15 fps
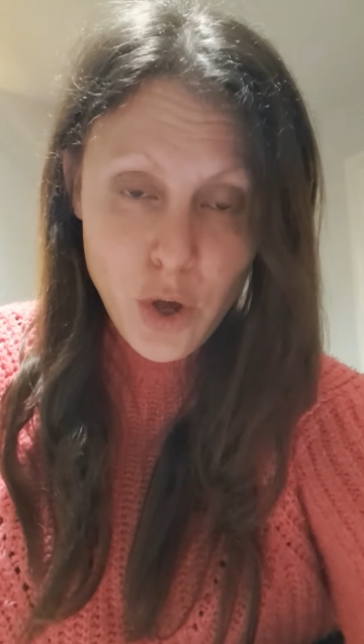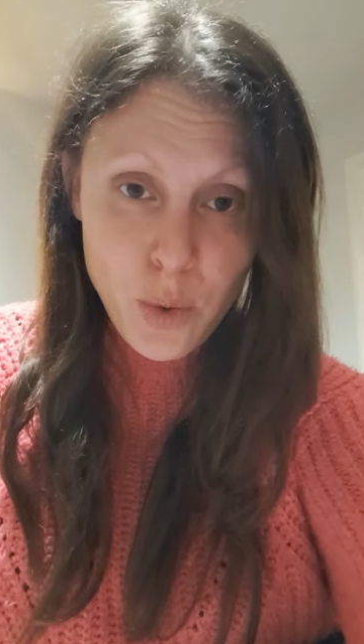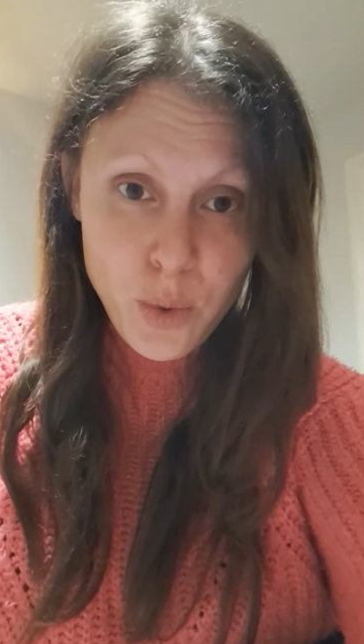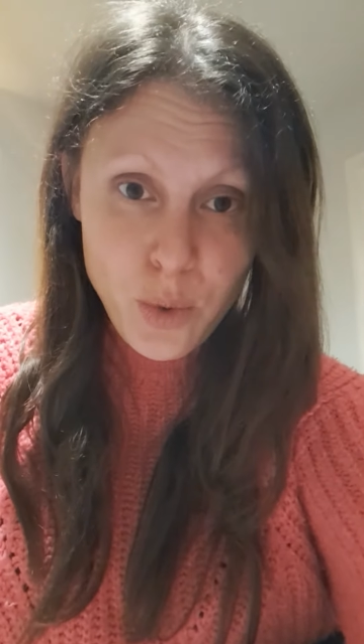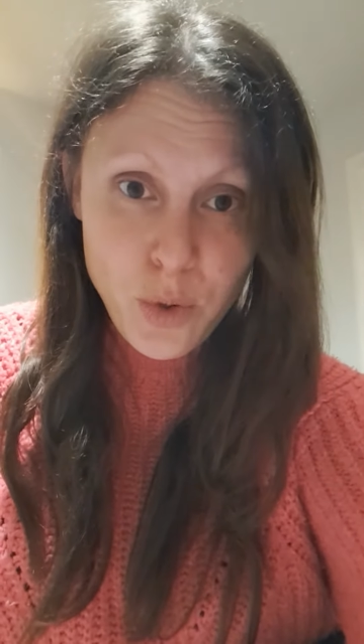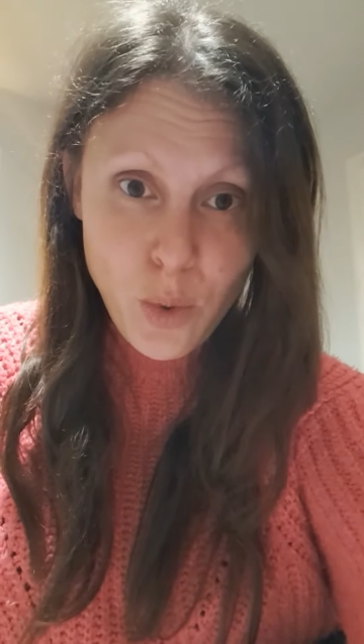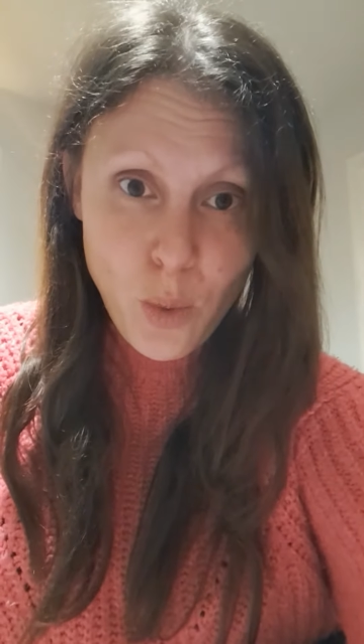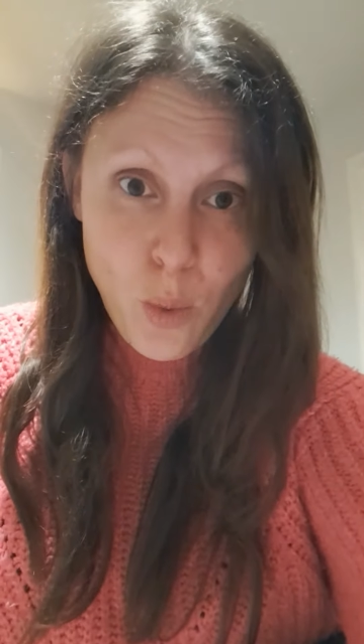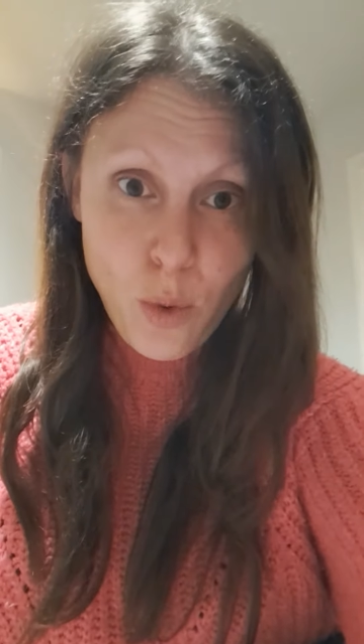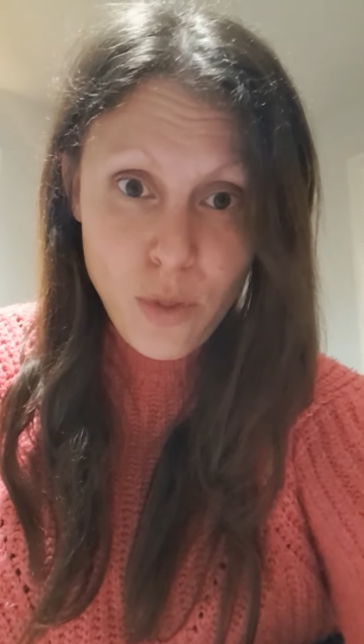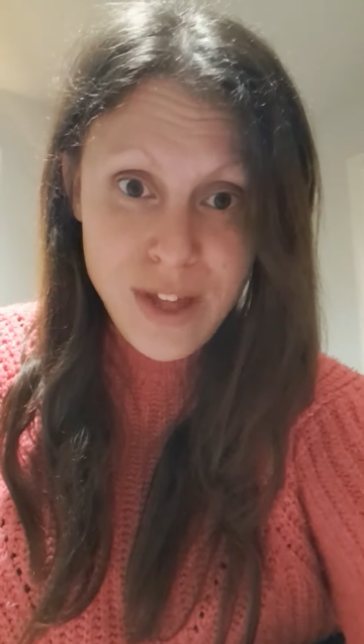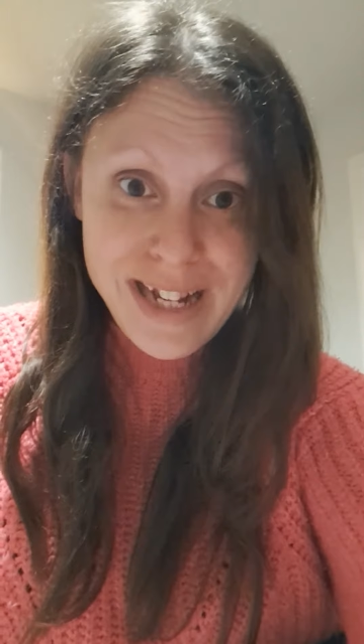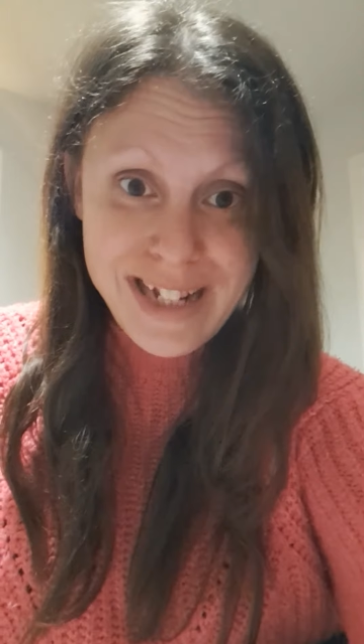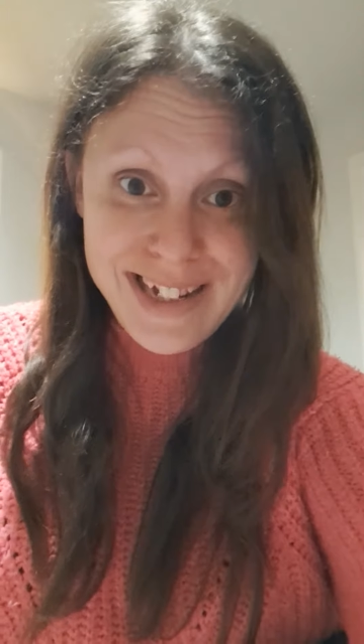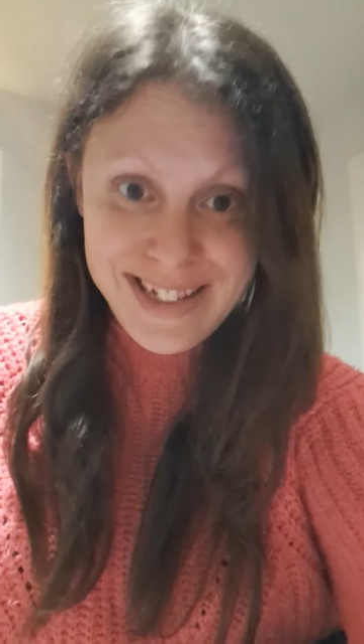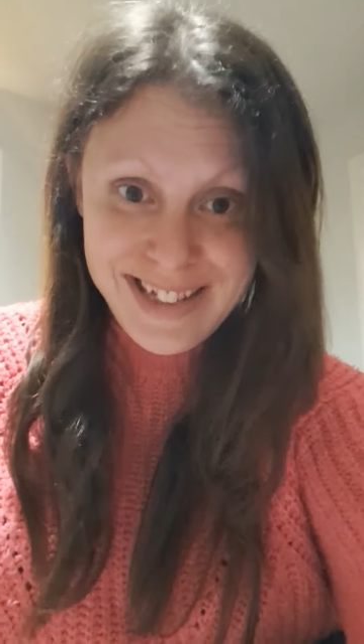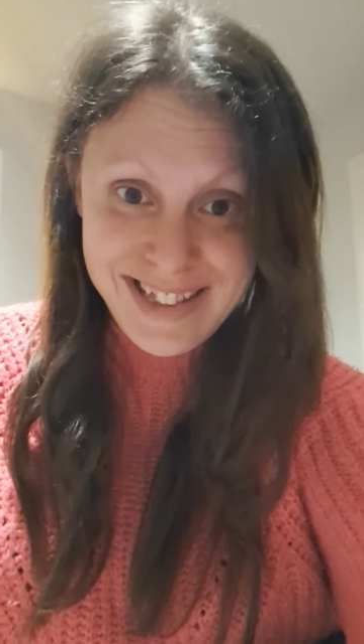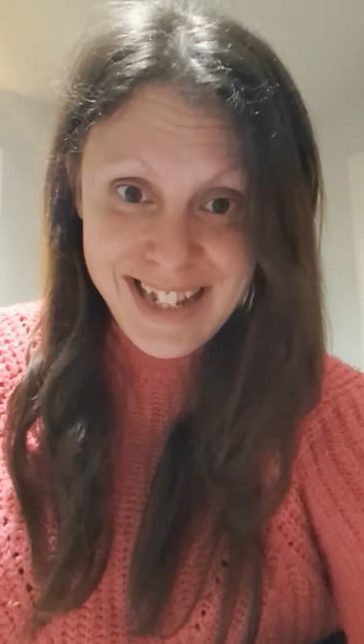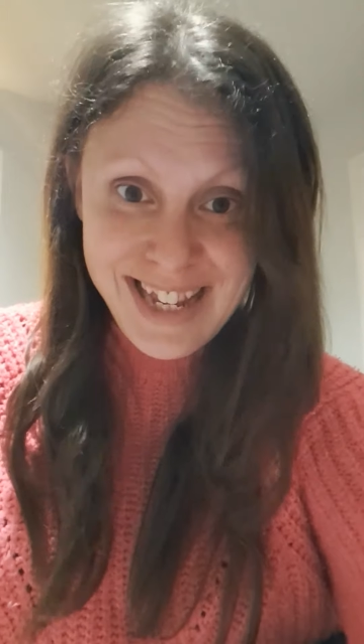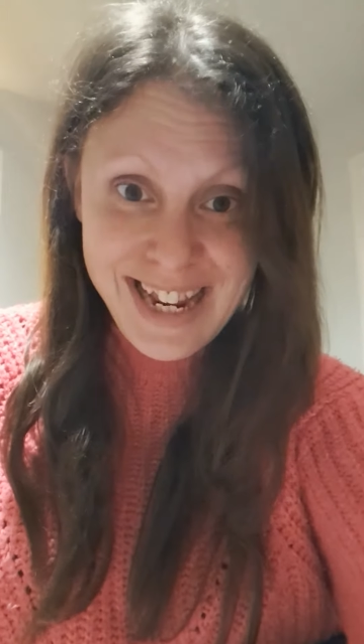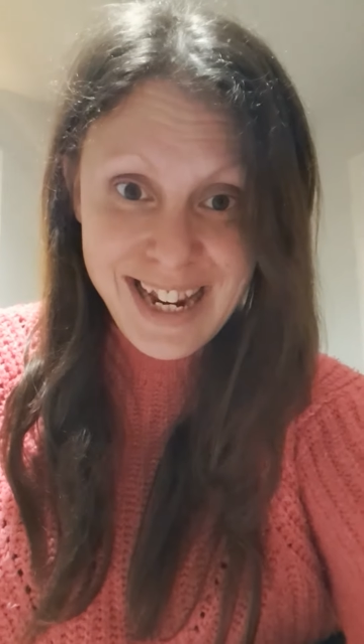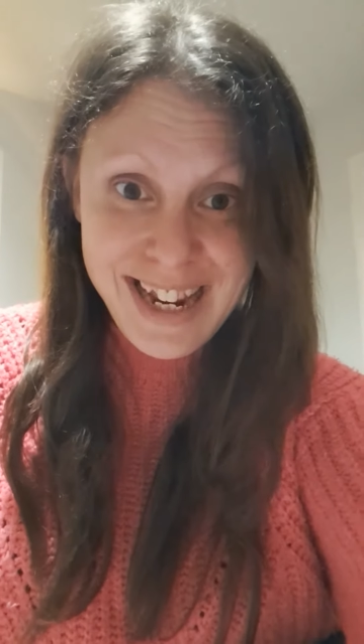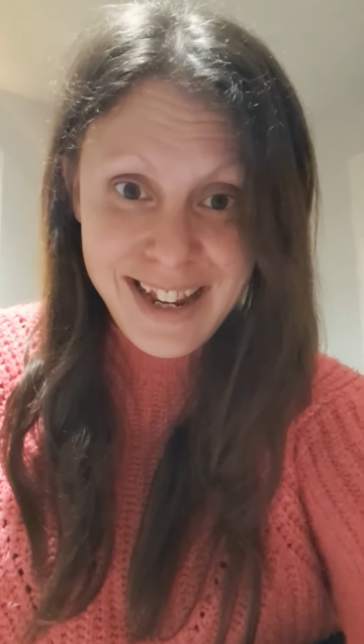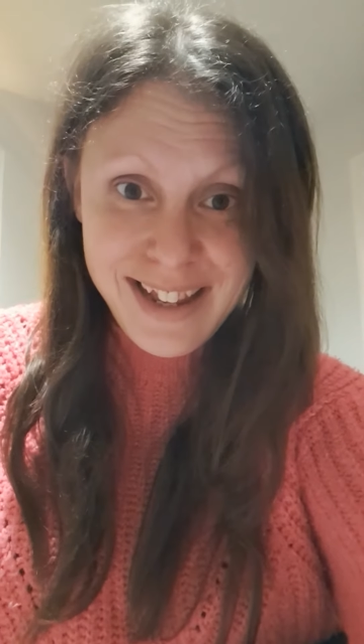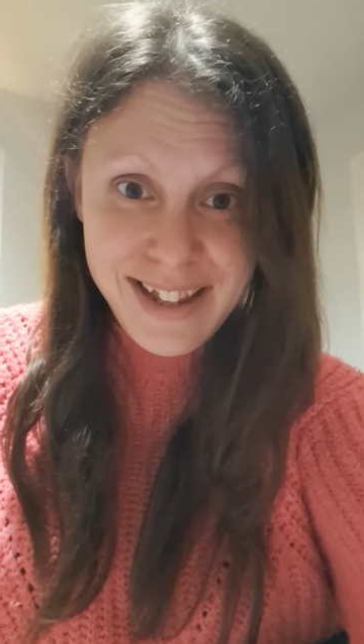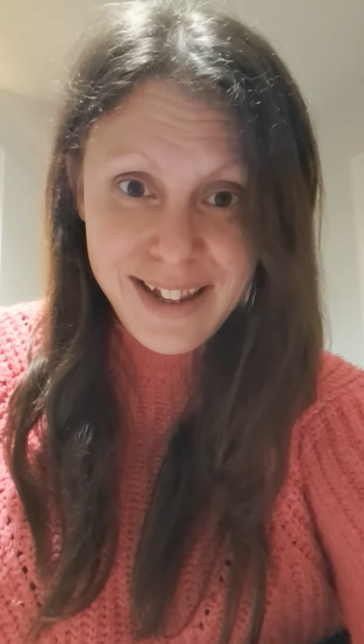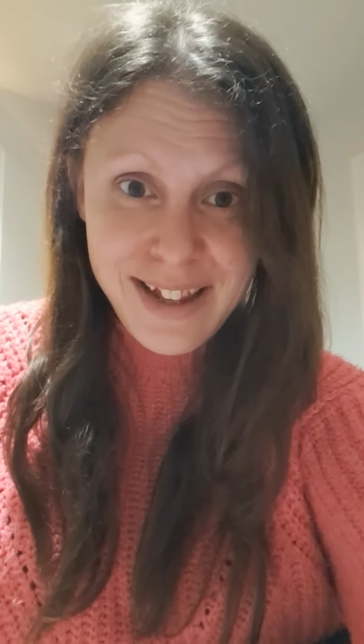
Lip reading: own authenticity.